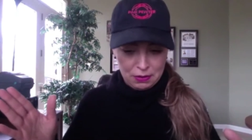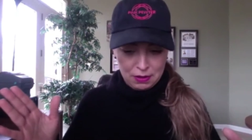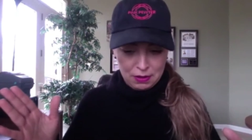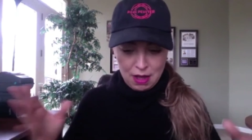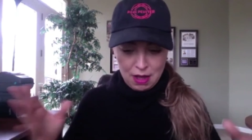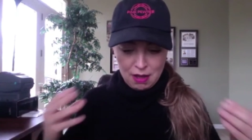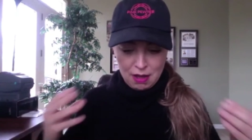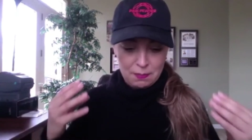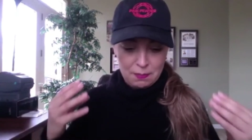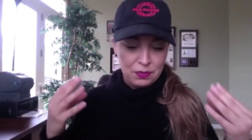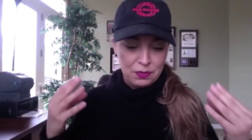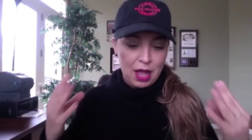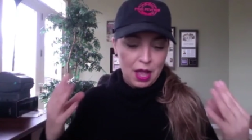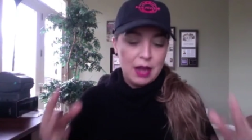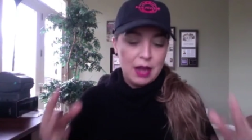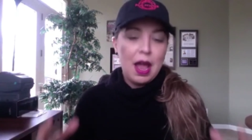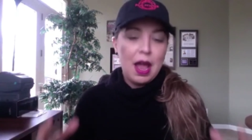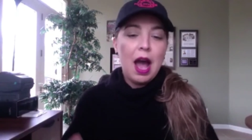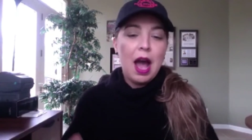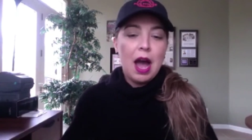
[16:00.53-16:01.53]

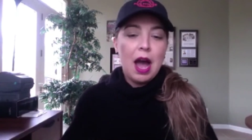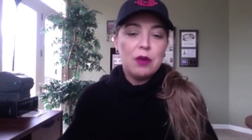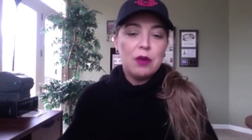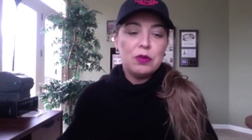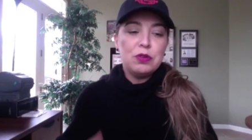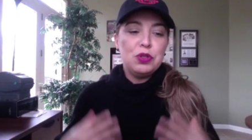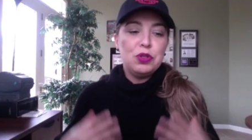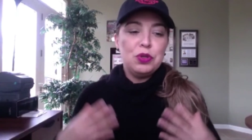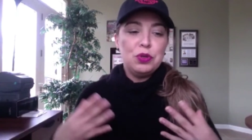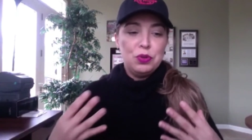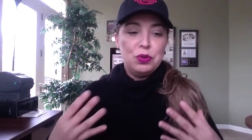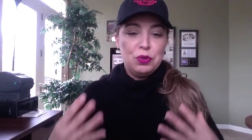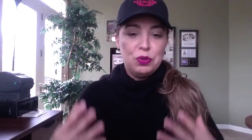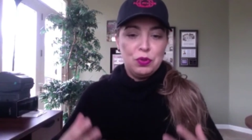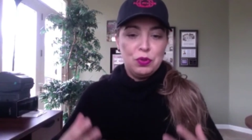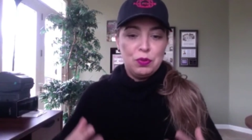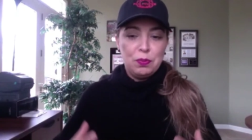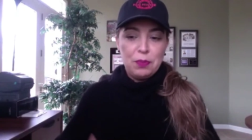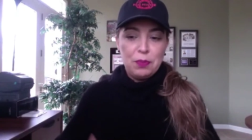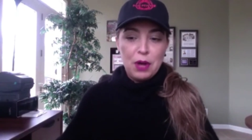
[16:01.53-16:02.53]
on how to